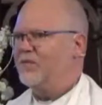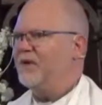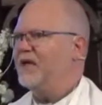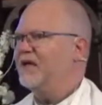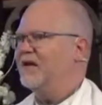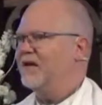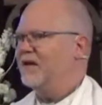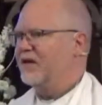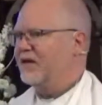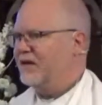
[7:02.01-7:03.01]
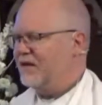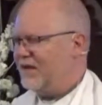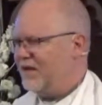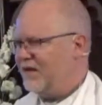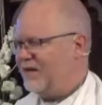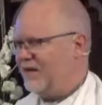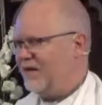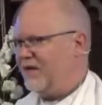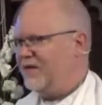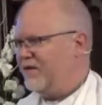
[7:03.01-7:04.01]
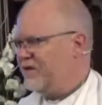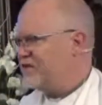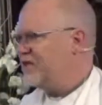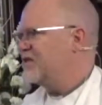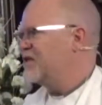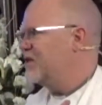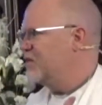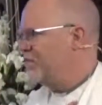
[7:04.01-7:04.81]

mean uh, the necessity to